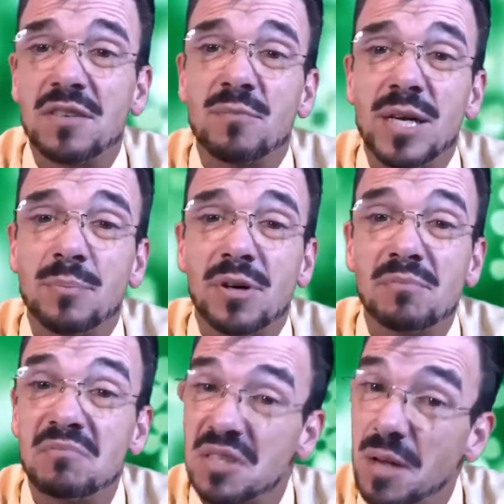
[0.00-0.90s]
of people,
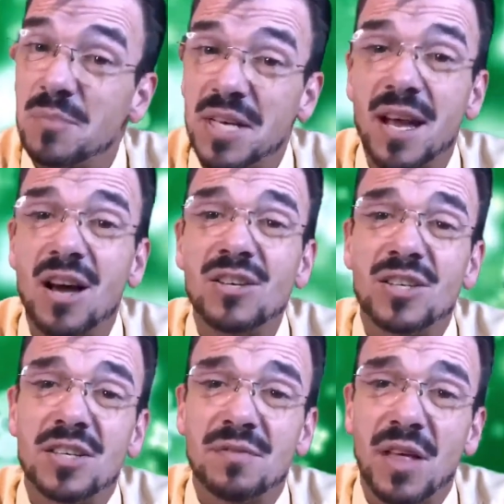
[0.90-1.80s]
some say
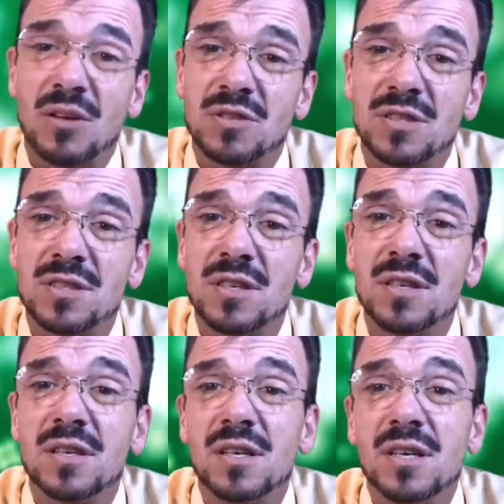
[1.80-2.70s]
hundreds of
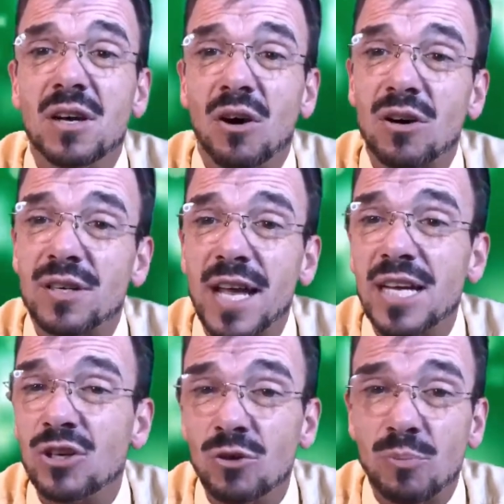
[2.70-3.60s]
thousands,
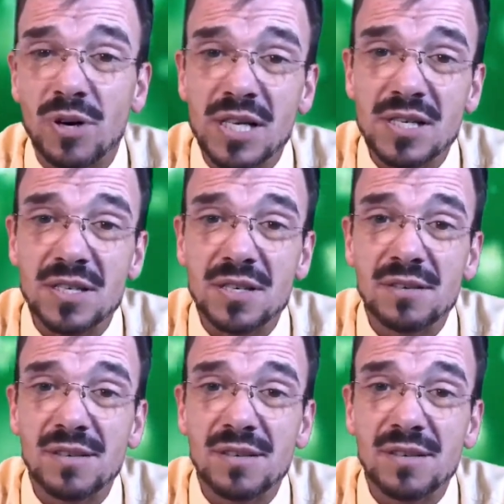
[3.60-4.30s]
ordained new priests,